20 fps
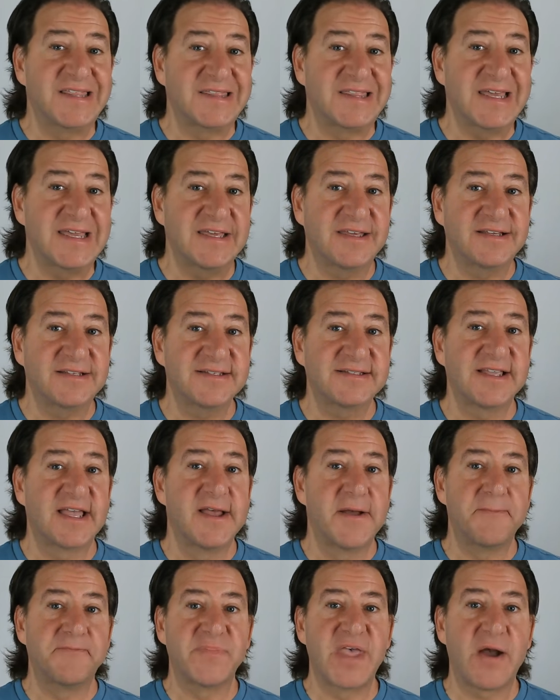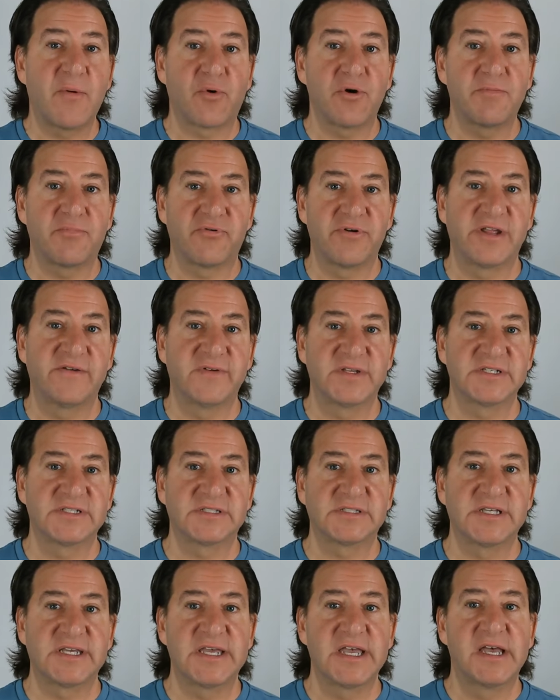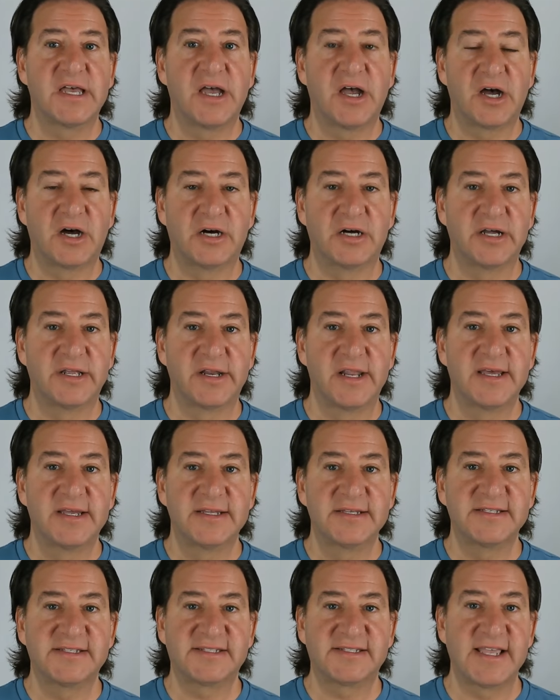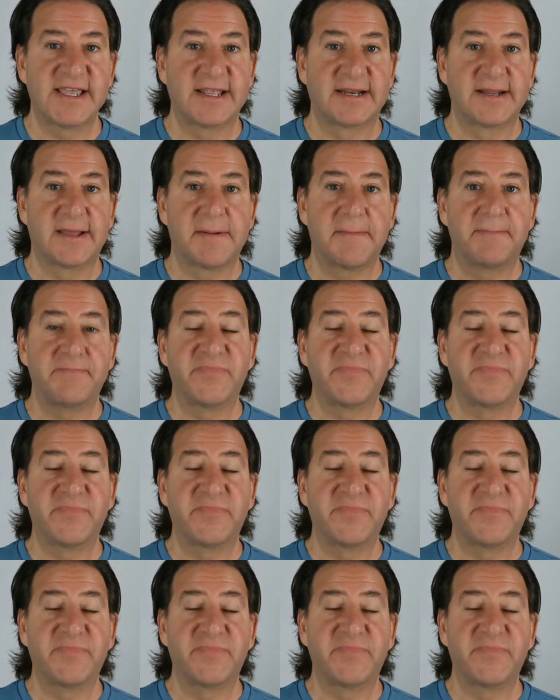things that were previously unseen.